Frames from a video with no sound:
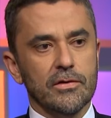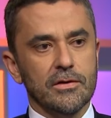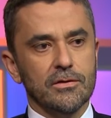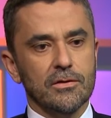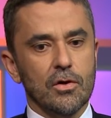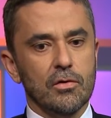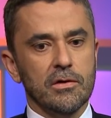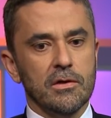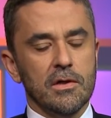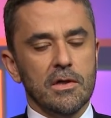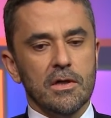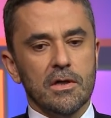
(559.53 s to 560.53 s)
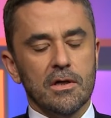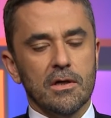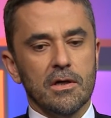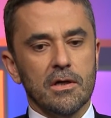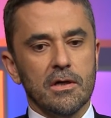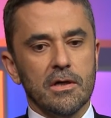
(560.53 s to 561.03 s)
and to go and
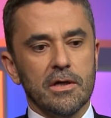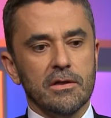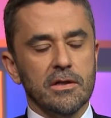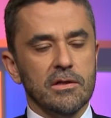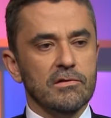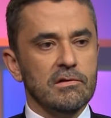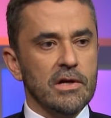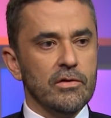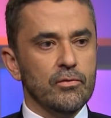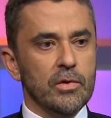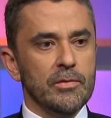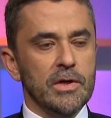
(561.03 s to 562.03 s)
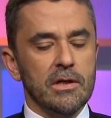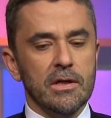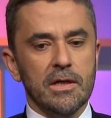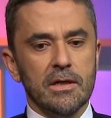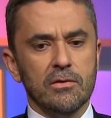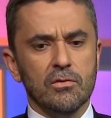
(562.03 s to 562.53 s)
enslave women
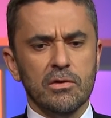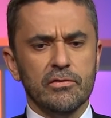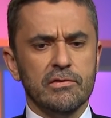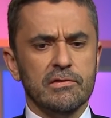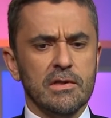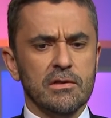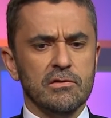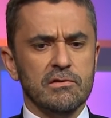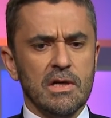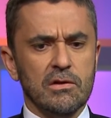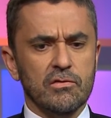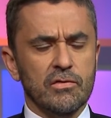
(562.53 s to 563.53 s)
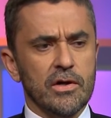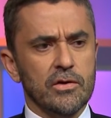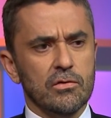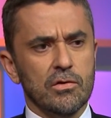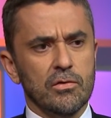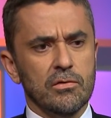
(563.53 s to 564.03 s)
and all of a sudden to satisfy
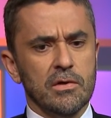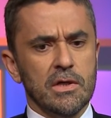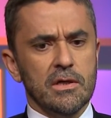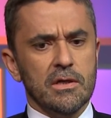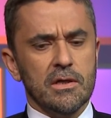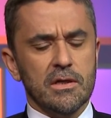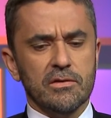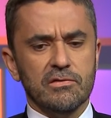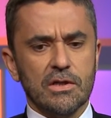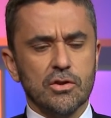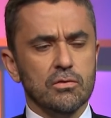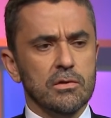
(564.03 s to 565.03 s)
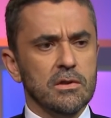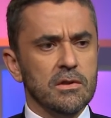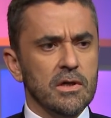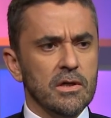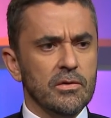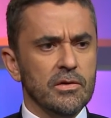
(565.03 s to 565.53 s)
your own
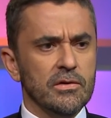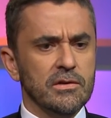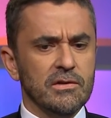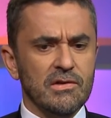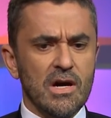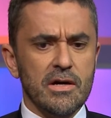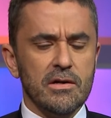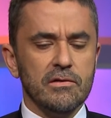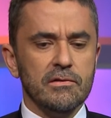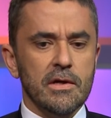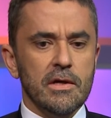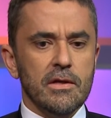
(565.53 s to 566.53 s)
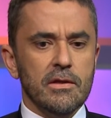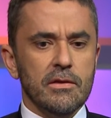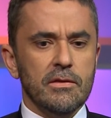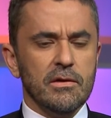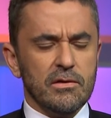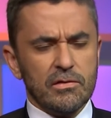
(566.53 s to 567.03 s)
sexual desires,
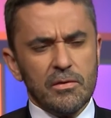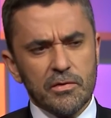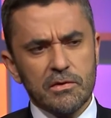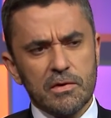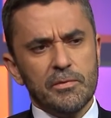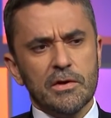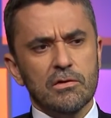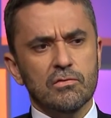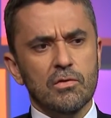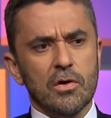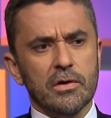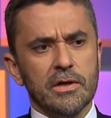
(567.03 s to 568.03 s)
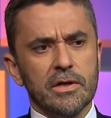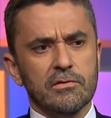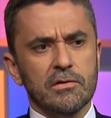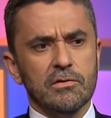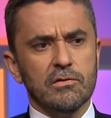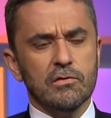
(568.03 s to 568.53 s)
something is wrong.
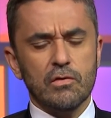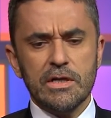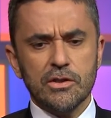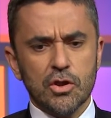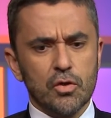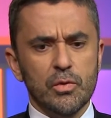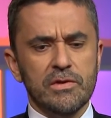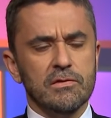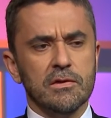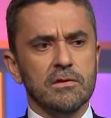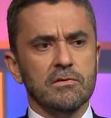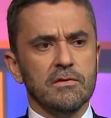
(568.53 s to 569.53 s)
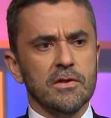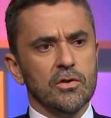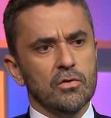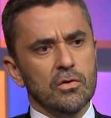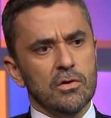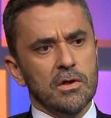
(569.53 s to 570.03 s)
It's a strange coincidence that
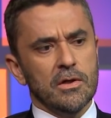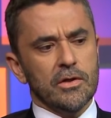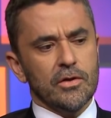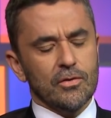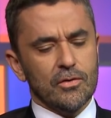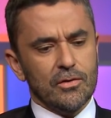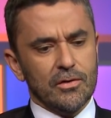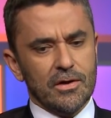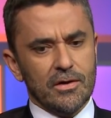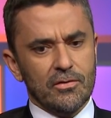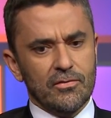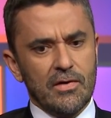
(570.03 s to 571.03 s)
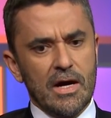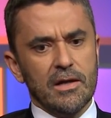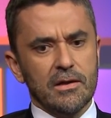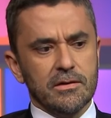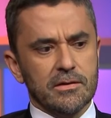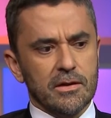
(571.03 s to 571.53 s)
your
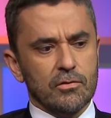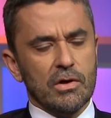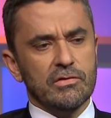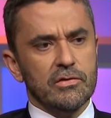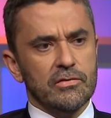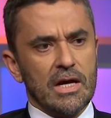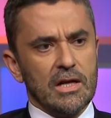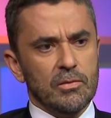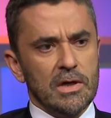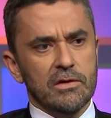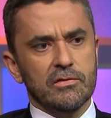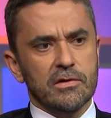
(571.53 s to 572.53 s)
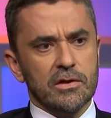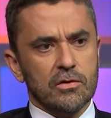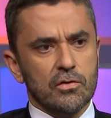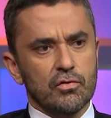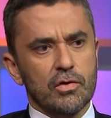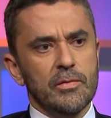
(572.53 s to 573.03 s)
violent, aggressive,
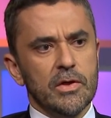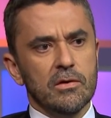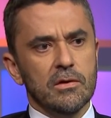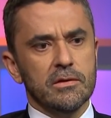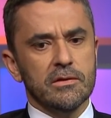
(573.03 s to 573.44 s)
animalistic, criminal